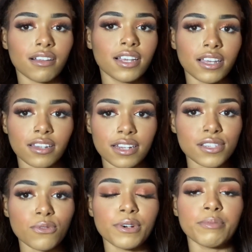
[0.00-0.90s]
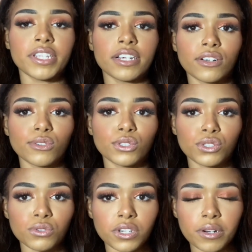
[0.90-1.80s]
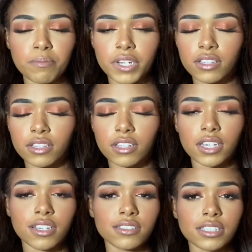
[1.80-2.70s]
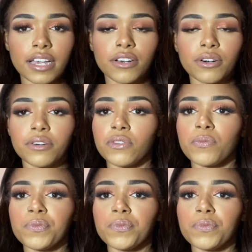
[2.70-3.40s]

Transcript: again, as a woman that goes through her monthly cycle,